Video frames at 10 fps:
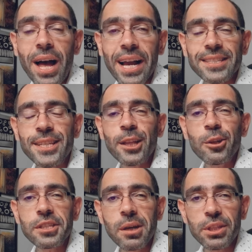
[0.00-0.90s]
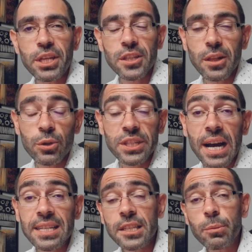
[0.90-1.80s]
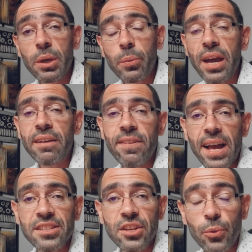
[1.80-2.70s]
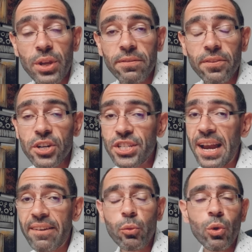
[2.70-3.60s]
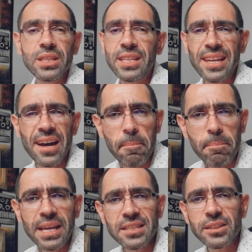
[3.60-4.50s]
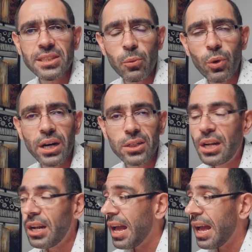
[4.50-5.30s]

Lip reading: back. Let's take a look at some of these loads. Guys, this week we have vans and reefers. Everyone did amazingly well.